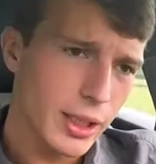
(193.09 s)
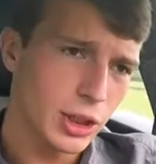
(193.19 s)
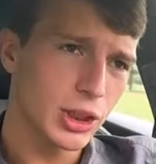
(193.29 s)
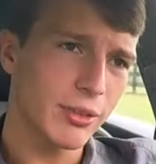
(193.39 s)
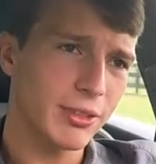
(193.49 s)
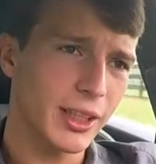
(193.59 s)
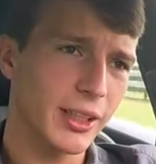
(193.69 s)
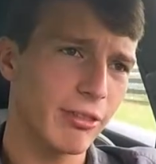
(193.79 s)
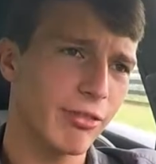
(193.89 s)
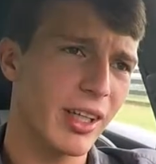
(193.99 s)
Shifting
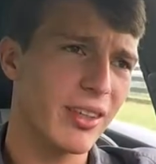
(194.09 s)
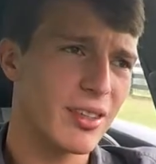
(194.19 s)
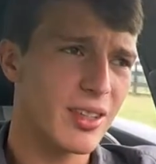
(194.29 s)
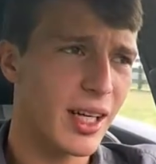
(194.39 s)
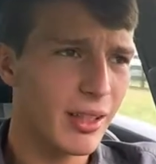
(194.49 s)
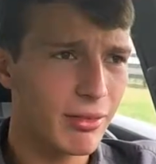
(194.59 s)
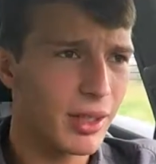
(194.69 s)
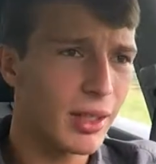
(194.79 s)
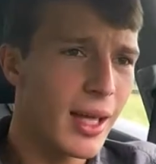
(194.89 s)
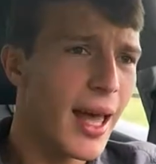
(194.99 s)
in a fifth is kind of
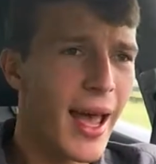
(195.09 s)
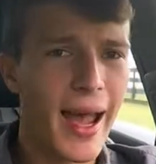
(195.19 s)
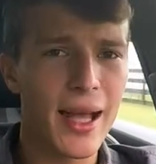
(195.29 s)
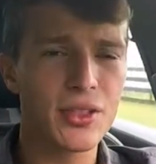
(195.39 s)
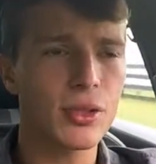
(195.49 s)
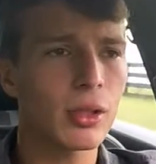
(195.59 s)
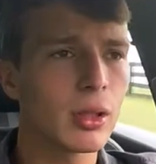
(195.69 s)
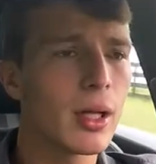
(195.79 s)
a hassle.